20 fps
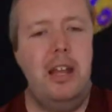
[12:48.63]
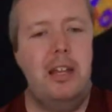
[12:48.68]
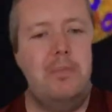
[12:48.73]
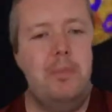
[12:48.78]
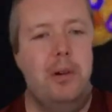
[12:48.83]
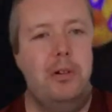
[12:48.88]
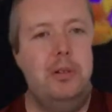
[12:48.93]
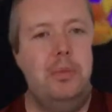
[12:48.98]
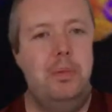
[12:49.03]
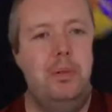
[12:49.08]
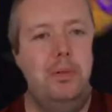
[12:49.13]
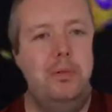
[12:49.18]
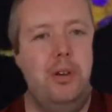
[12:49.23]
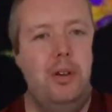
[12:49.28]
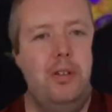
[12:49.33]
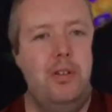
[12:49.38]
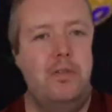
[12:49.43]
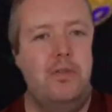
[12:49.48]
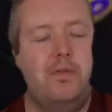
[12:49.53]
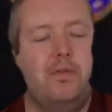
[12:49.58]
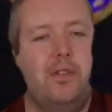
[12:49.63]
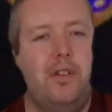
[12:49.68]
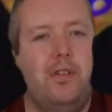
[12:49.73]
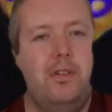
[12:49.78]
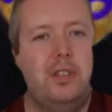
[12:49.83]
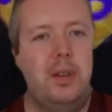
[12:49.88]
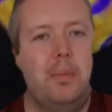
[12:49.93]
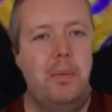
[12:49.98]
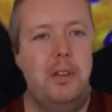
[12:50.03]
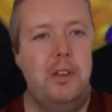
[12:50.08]
there's multiple routes through
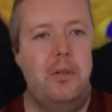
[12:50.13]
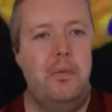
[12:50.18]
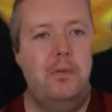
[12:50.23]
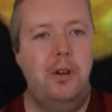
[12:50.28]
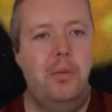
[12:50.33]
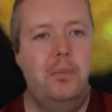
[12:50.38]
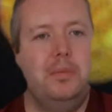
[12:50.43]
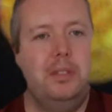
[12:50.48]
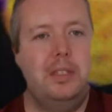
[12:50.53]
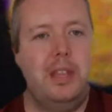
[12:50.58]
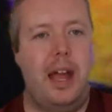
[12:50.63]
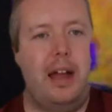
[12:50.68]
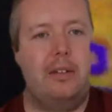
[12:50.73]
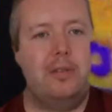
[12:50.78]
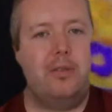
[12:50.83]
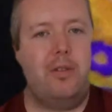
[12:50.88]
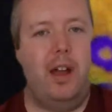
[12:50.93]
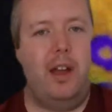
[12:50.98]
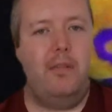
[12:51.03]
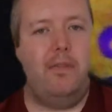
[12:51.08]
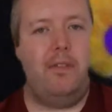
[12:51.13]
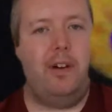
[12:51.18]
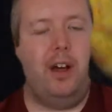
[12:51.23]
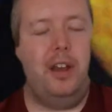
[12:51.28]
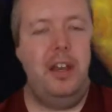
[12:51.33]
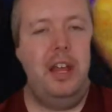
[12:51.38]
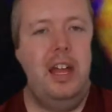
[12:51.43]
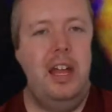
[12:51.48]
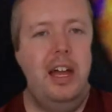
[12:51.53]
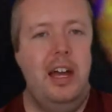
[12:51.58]
some of the rooms, that was quite
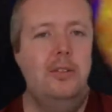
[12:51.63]
fun.